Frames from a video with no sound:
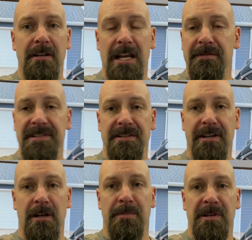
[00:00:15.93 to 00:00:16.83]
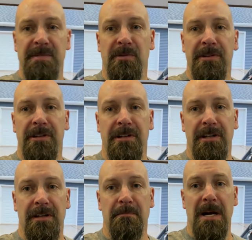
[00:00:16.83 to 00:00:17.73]
haven't seen the car in person, but we are
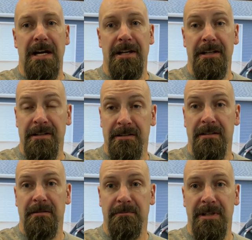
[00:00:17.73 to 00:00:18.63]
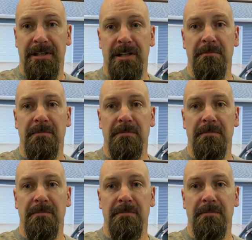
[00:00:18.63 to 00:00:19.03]
gonna pick up